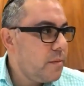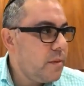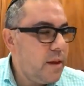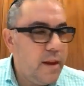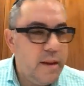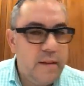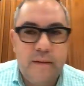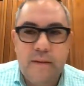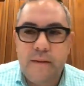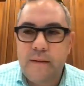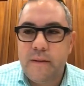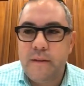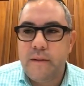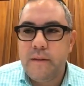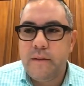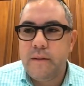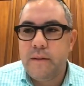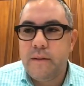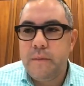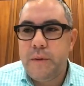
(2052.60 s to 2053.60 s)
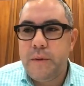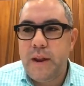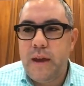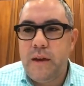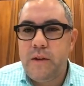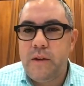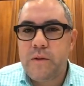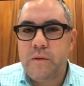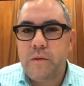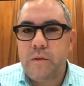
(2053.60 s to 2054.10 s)
It's B'nai
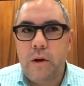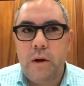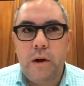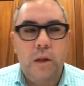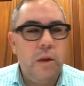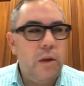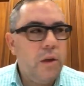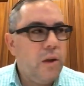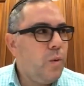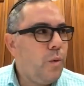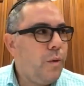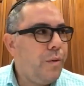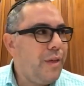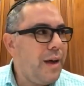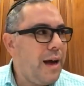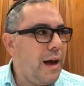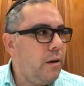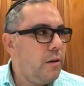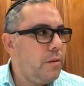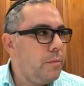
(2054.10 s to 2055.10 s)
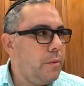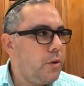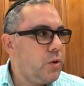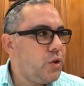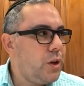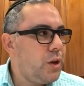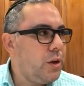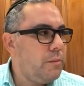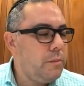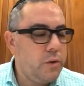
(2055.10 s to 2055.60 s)
Yisrael without
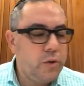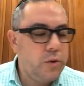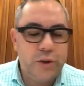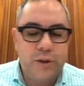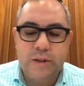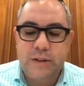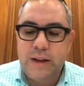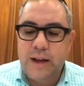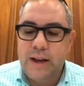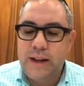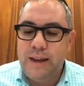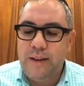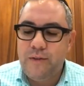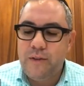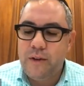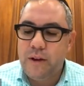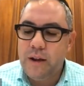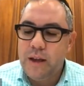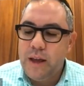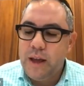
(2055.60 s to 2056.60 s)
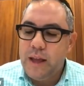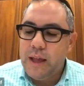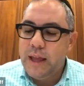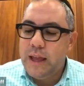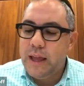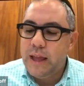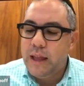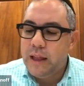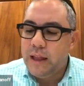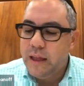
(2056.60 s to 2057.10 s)
Moshe. Moshe's not even
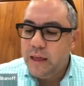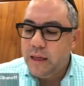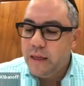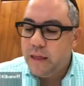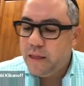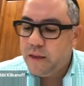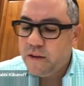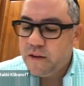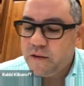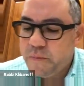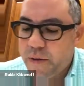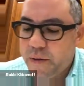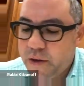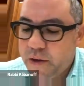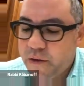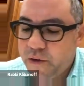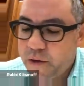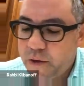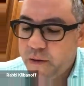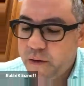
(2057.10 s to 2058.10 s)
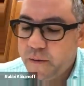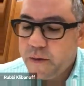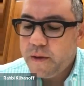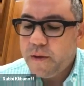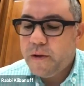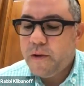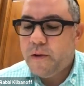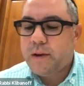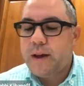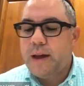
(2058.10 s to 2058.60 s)
in this picture.
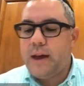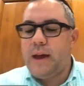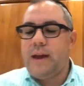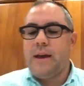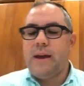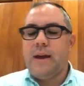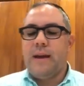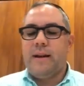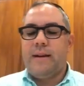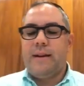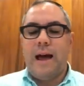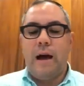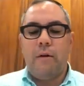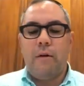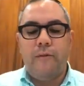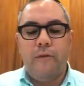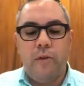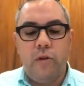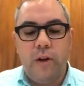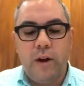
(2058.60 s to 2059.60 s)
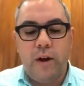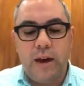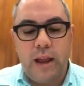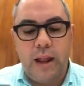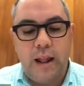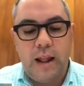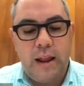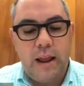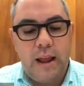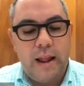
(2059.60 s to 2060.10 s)
Okay? Now, if you look
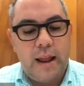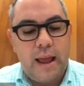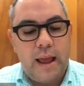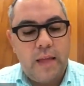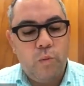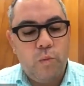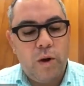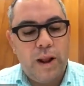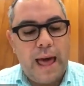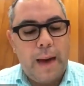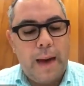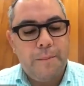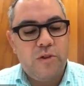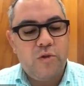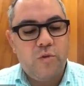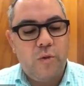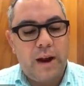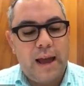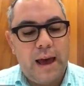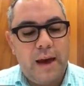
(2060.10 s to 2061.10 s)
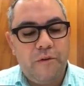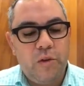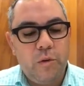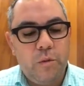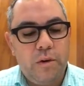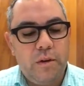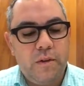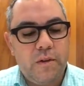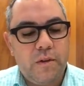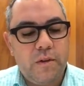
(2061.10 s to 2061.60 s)
and what happens right
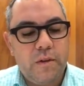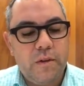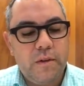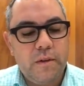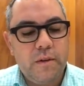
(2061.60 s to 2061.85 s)
afterwards,